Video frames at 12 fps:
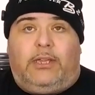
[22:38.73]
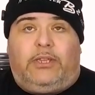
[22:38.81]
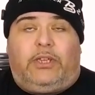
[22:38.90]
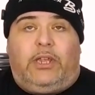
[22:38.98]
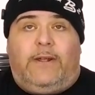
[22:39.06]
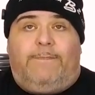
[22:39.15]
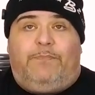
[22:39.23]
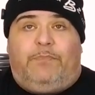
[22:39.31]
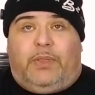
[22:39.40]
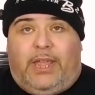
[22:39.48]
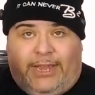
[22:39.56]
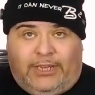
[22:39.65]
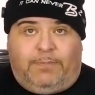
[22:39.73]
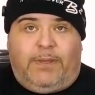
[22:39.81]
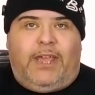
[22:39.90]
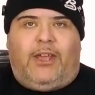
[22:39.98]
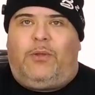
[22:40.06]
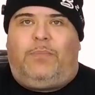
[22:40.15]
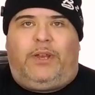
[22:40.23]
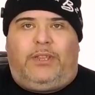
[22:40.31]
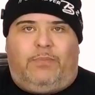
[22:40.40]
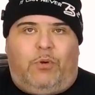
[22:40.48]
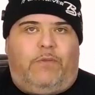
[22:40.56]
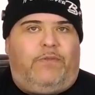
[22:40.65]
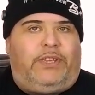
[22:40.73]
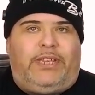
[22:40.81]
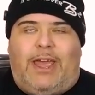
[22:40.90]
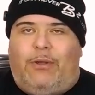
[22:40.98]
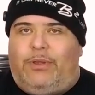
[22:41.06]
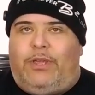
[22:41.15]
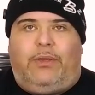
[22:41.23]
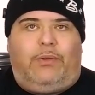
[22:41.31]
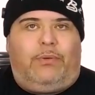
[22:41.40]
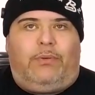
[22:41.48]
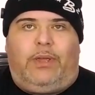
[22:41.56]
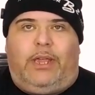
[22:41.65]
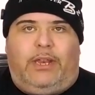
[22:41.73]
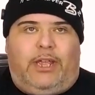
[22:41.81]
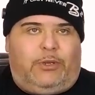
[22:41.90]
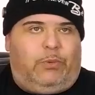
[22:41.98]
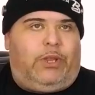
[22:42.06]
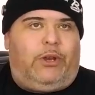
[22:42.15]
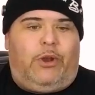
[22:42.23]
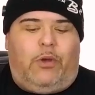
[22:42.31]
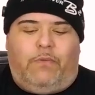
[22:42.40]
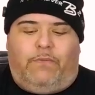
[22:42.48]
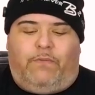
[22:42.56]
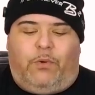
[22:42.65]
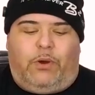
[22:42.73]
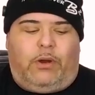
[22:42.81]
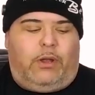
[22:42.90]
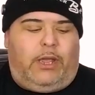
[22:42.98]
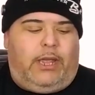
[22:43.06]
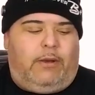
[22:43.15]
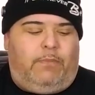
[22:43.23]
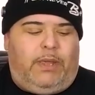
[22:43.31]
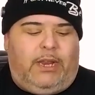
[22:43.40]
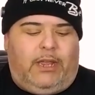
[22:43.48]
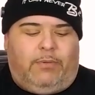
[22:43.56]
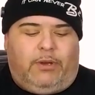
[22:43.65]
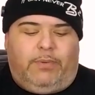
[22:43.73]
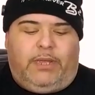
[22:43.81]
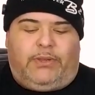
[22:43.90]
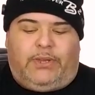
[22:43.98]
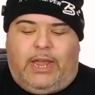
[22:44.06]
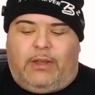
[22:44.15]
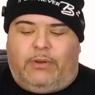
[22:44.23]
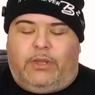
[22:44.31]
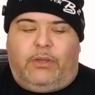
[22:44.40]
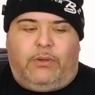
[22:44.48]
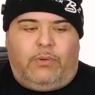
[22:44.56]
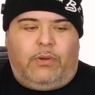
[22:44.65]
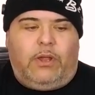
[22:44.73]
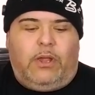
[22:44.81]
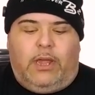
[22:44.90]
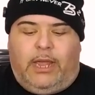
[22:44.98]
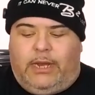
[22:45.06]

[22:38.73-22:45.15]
It's SPL, but it's more of a sound cue. And that's what they're known for. And being able to be a sound cue